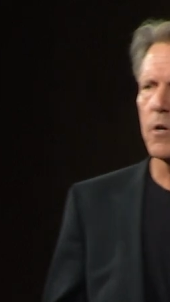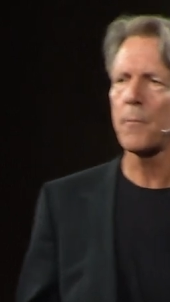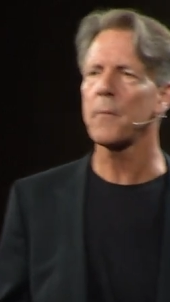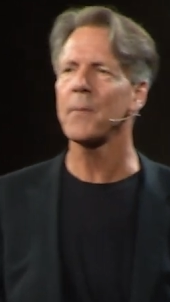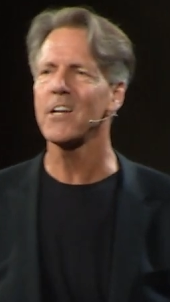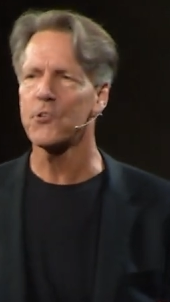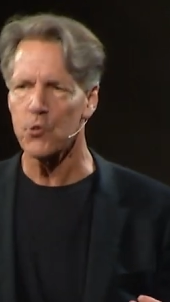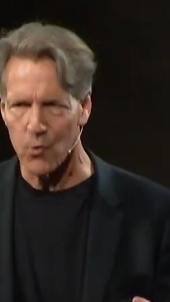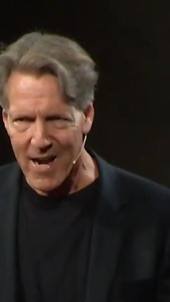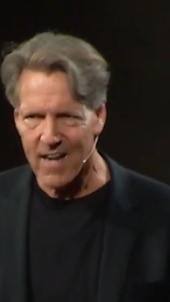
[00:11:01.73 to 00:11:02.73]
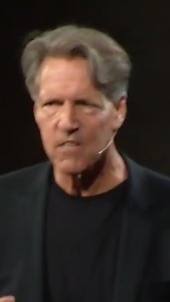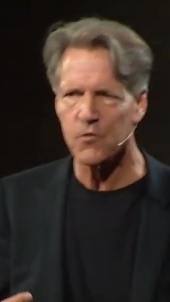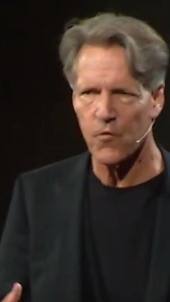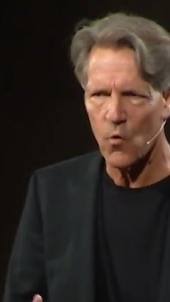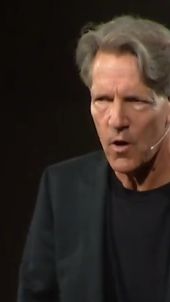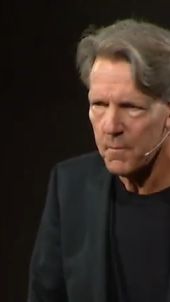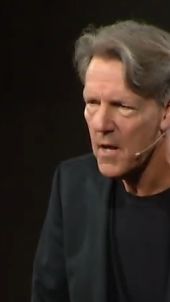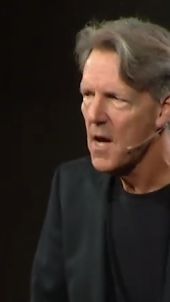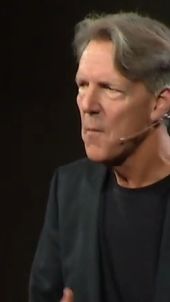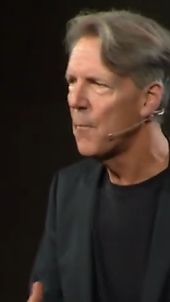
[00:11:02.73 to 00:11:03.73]
world, but be
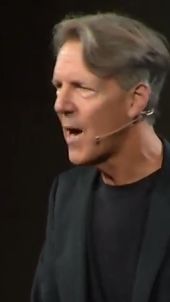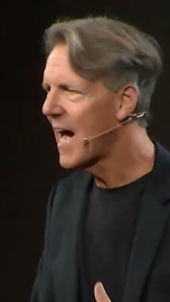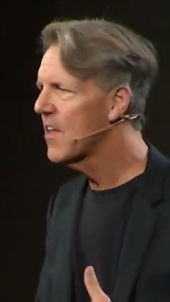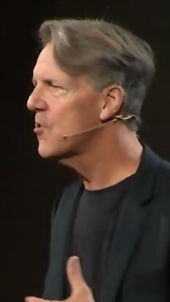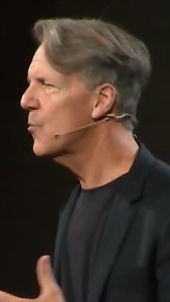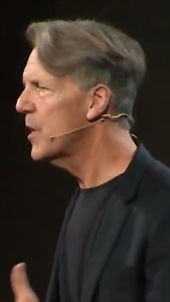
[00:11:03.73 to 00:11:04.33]
transformed by the